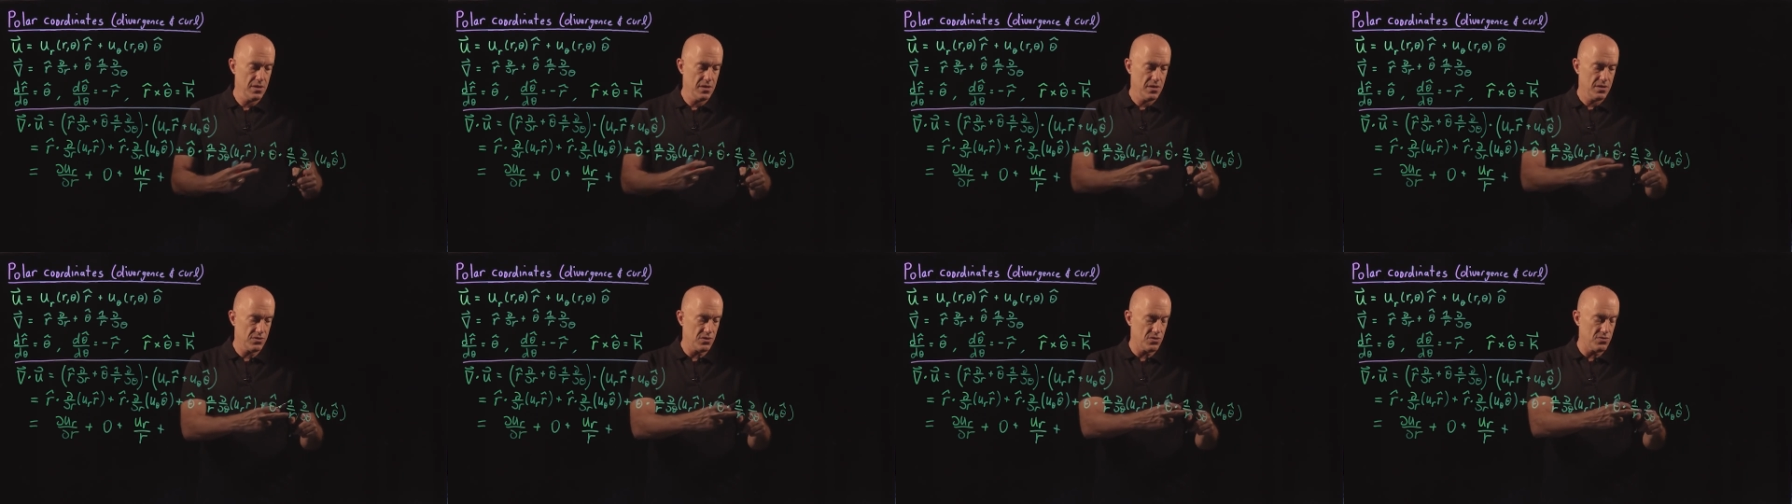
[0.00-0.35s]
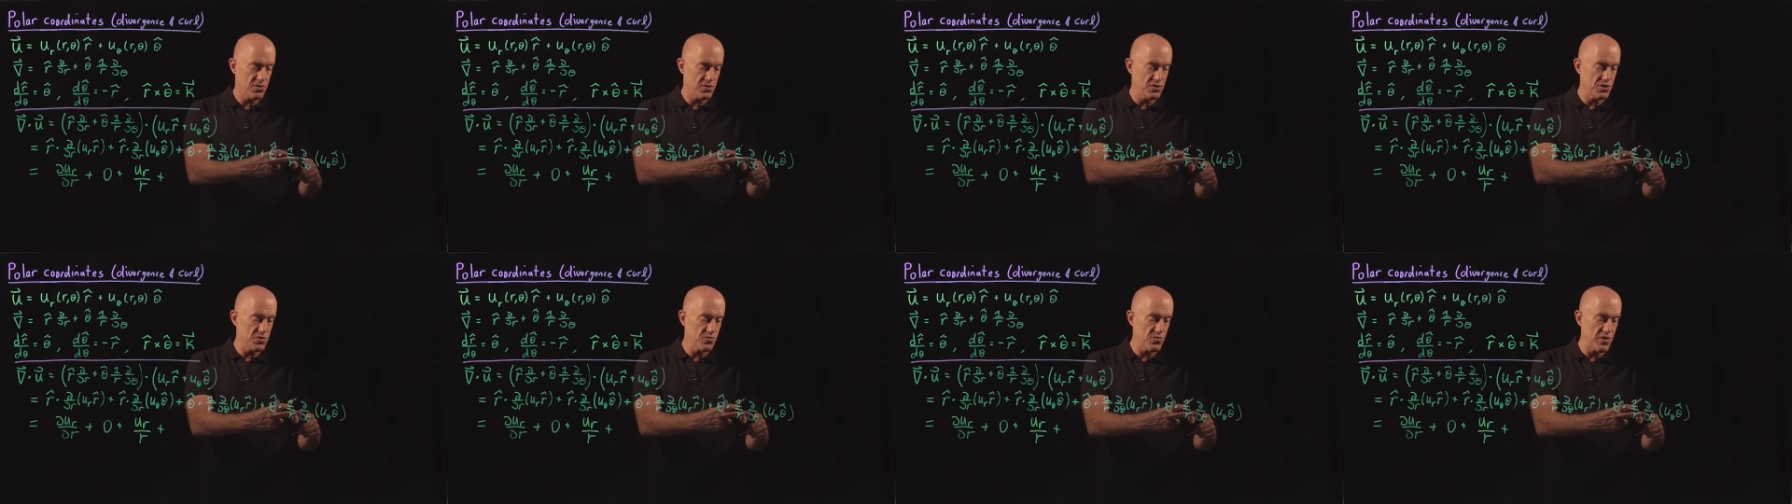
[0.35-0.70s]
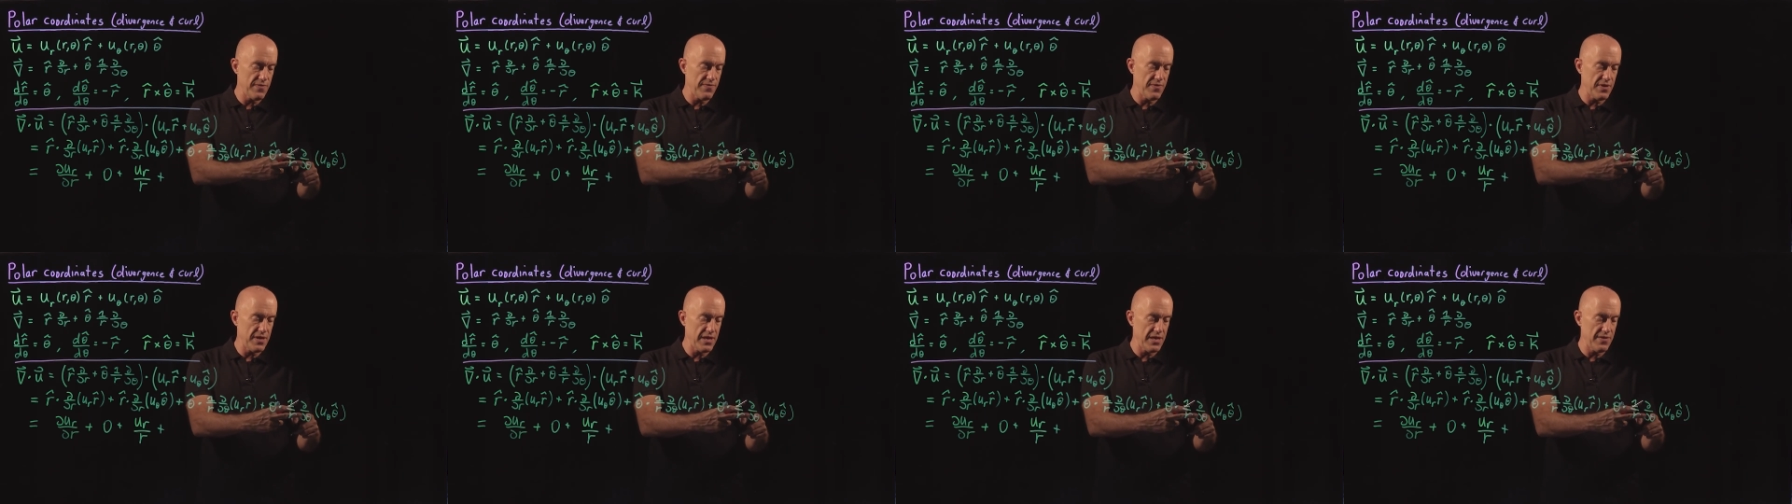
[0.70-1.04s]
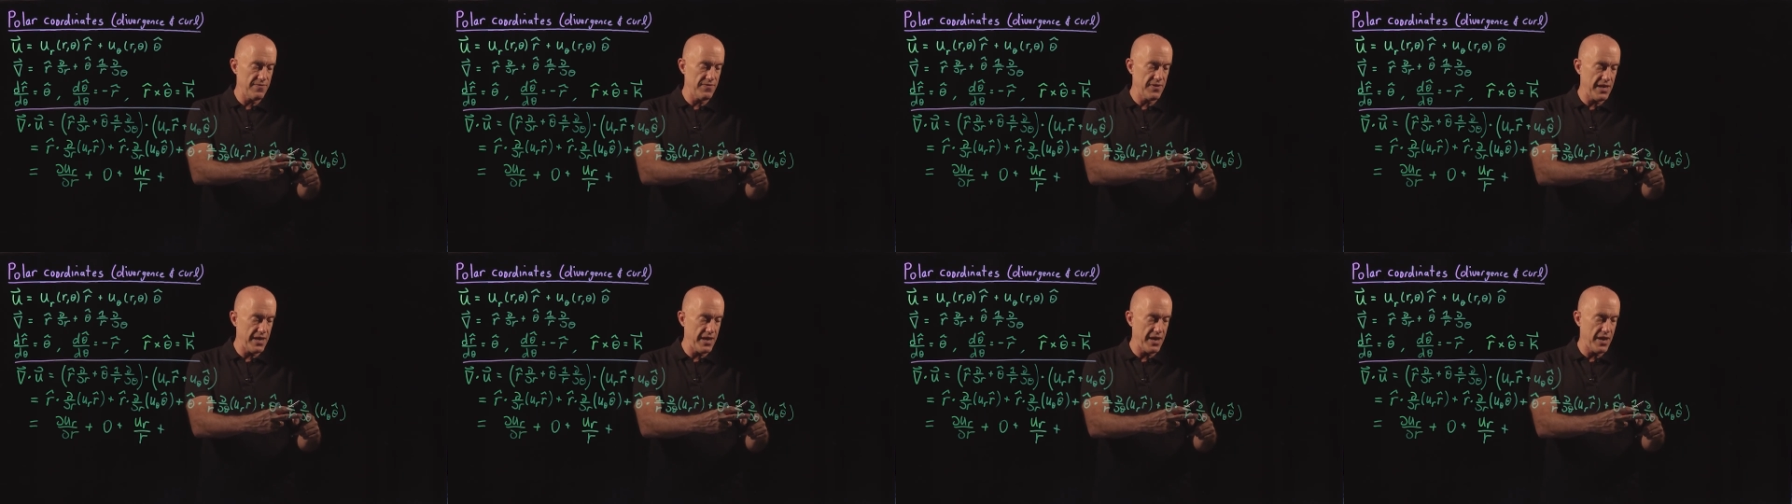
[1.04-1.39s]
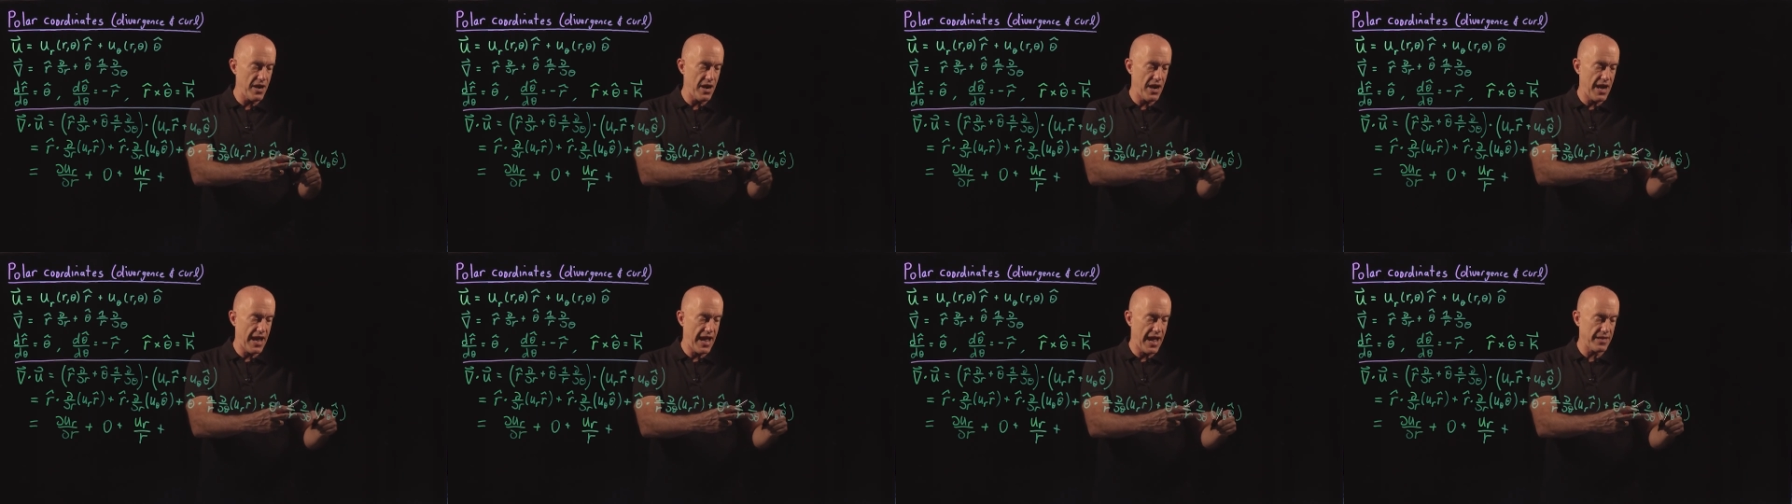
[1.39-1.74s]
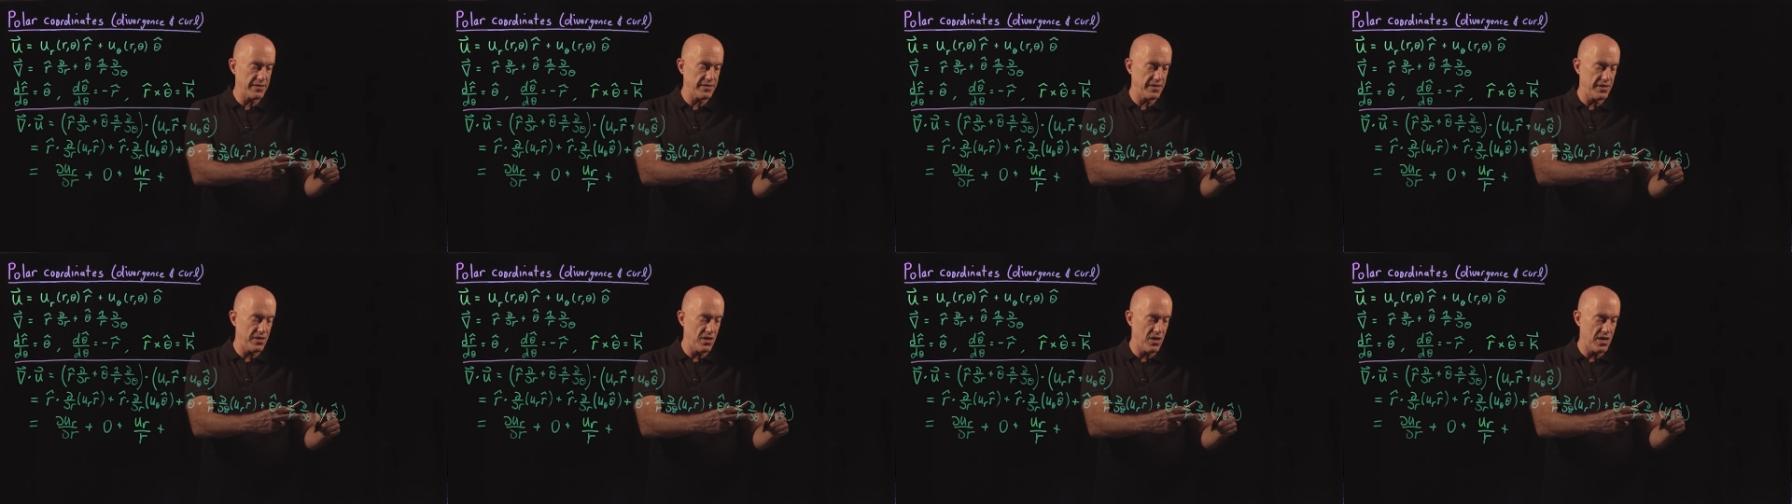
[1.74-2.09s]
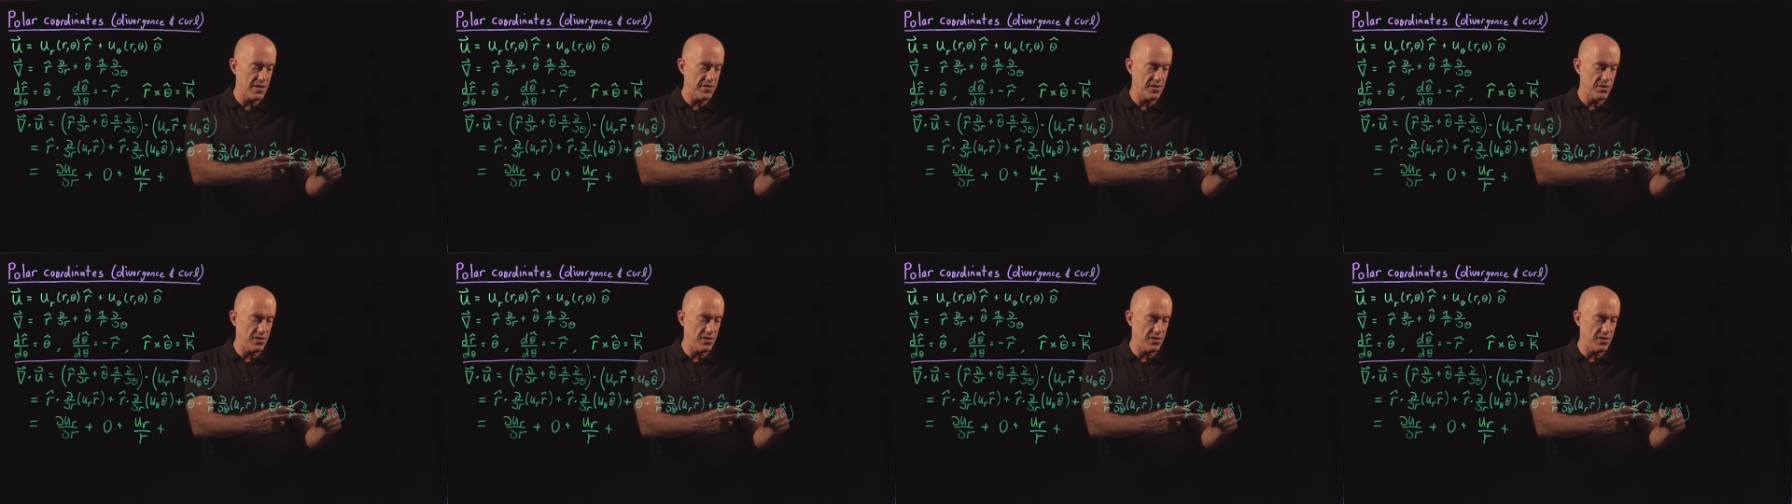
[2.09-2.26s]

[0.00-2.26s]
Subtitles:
So the derivative here acting on